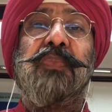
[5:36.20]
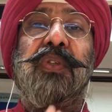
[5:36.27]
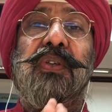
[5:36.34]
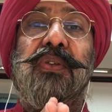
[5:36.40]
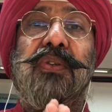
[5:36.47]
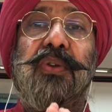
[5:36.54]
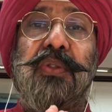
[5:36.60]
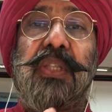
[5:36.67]

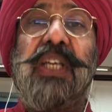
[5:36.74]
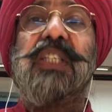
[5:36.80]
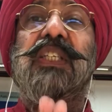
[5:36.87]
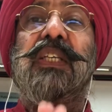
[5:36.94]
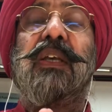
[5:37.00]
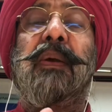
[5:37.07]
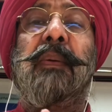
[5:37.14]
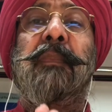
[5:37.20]
So
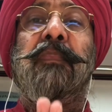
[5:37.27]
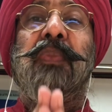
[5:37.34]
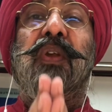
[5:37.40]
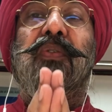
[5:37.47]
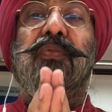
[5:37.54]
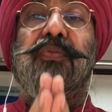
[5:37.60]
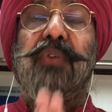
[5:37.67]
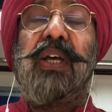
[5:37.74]
this,
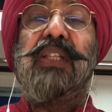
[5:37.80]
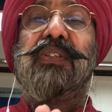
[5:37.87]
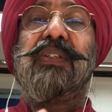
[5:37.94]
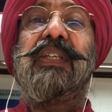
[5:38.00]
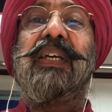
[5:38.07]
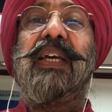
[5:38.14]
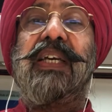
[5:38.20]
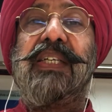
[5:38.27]

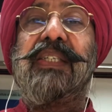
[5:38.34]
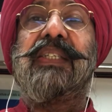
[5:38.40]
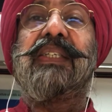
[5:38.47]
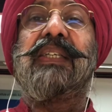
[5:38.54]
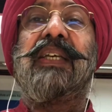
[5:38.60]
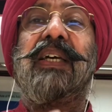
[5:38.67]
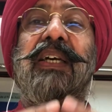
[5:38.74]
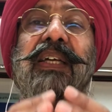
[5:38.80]
friends,
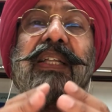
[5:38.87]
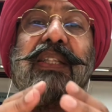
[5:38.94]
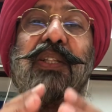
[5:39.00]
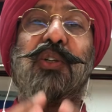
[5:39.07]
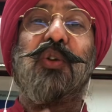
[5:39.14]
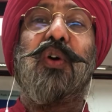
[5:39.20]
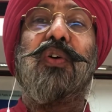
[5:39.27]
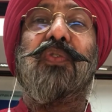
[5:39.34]
is the
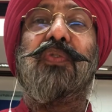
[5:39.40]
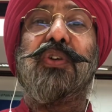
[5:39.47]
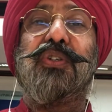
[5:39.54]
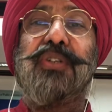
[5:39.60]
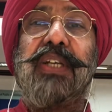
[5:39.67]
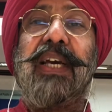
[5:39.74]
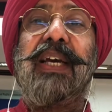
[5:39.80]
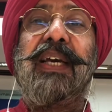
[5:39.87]
talk for
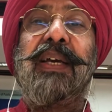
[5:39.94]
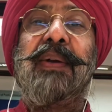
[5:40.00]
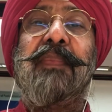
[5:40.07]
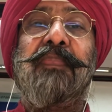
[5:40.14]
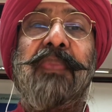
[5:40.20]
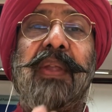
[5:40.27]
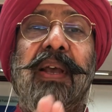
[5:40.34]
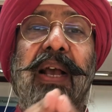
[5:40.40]
today
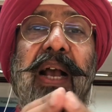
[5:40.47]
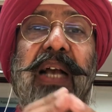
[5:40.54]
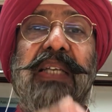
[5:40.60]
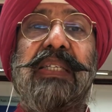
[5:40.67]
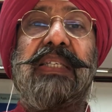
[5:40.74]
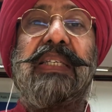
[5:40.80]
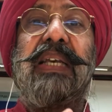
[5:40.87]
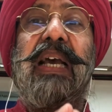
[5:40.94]

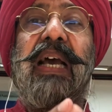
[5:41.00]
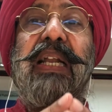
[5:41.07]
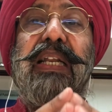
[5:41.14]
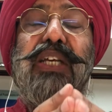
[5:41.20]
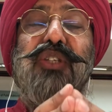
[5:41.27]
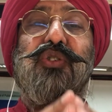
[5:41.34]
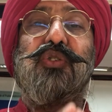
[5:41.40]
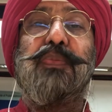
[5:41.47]
as an
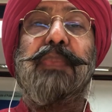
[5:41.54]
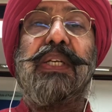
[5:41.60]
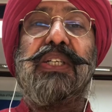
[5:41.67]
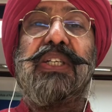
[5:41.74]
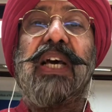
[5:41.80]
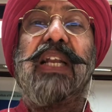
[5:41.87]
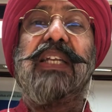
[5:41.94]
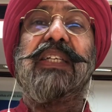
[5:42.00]

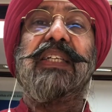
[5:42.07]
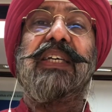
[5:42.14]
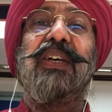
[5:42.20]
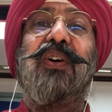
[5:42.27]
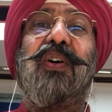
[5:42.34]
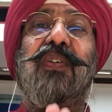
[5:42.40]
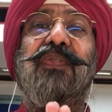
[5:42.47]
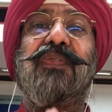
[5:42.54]
instrumentality
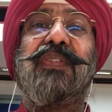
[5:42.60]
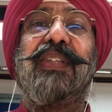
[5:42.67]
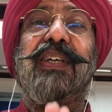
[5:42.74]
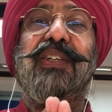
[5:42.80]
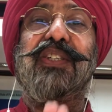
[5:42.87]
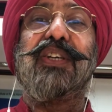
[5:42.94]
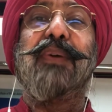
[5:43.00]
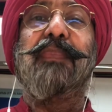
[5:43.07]
of the
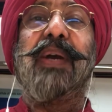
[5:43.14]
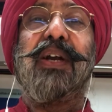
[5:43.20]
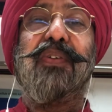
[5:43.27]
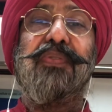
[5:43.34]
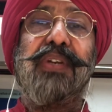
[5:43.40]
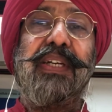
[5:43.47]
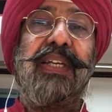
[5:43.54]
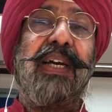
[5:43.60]
Reserve Bank
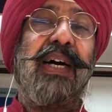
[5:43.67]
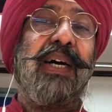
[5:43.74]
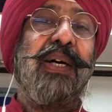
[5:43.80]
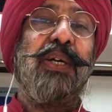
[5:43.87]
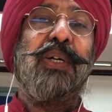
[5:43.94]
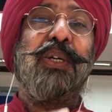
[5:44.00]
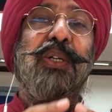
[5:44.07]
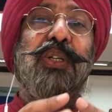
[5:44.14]
of India
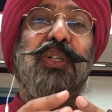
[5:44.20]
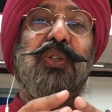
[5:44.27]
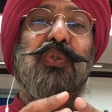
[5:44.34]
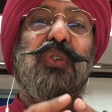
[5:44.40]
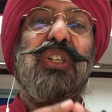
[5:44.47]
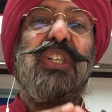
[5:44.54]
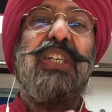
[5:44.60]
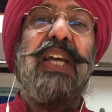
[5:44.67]
to
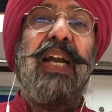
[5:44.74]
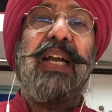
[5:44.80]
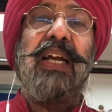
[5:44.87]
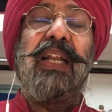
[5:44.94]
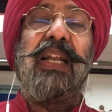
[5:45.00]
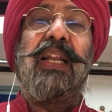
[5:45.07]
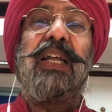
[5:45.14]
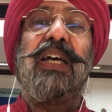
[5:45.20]

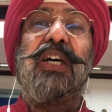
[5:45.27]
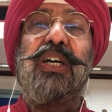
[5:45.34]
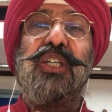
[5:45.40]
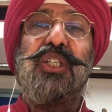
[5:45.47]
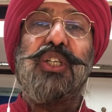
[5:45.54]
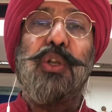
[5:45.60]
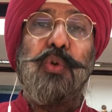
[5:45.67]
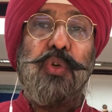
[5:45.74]
tackle a
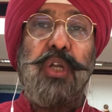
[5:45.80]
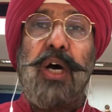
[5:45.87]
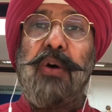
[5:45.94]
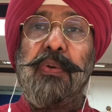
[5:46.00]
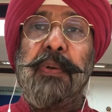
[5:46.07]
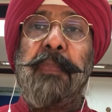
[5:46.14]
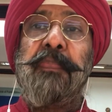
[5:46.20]
slowdown.